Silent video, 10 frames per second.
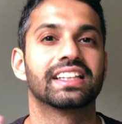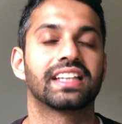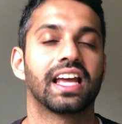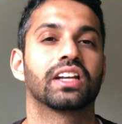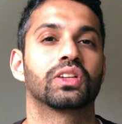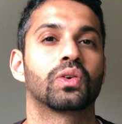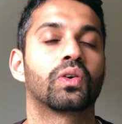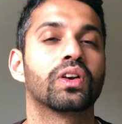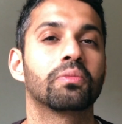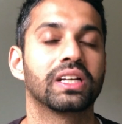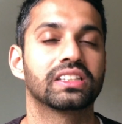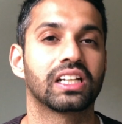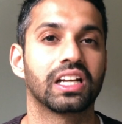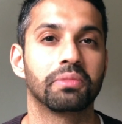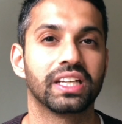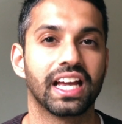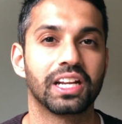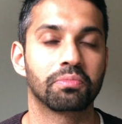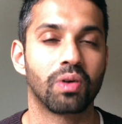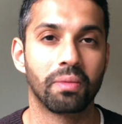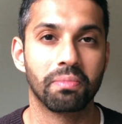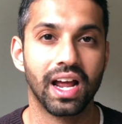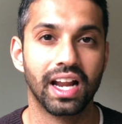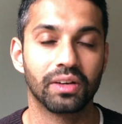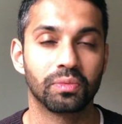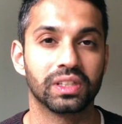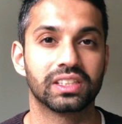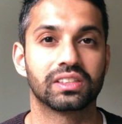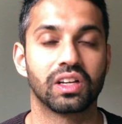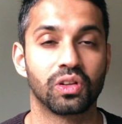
then you're going to basically be getting broadband which